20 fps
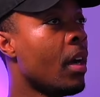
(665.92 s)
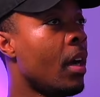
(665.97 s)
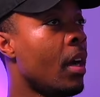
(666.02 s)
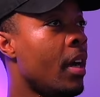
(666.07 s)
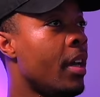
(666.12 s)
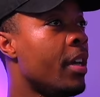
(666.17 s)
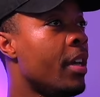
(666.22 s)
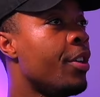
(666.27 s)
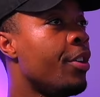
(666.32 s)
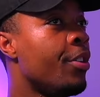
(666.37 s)

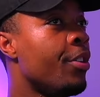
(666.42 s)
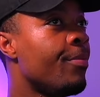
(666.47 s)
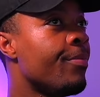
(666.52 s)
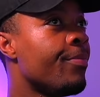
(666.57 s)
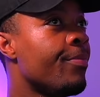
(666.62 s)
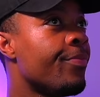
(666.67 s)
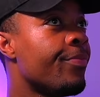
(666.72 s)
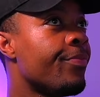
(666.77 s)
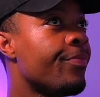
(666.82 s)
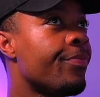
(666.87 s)
I hear you.
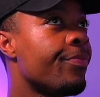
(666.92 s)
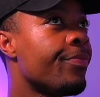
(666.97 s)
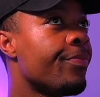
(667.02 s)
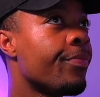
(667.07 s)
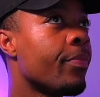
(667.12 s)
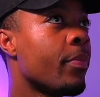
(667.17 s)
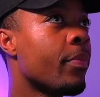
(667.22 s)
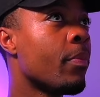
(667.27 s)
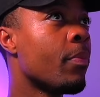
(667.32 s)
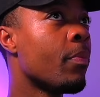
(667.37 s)

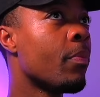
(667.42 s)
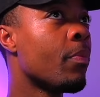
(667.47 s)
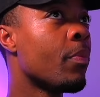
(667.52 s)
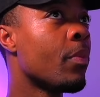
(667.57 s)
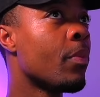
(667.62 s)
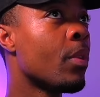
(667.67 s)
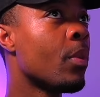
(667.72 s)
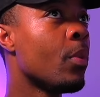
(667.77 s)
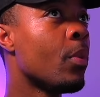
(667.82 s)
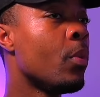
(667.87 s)

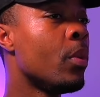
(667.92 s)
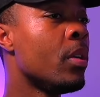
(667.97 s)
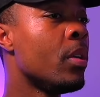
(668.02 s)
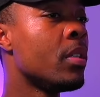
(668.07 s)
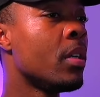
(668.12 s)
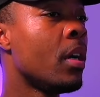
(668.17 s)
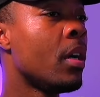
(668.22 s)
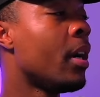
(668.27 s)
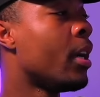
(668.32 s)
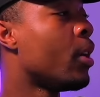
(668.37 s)
What
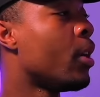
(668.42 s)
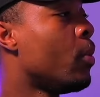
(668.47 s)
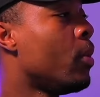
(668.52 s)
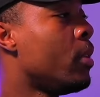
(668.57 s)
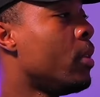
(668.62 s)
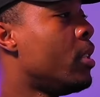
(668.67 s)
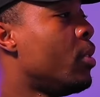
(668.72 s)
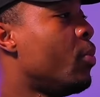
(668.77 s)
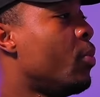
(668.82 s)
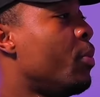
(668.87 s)
is a high
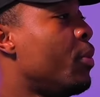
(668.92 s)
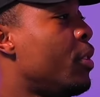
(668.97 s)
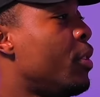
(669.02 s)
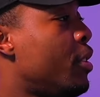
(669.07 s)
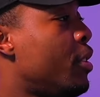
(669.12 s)
quality woman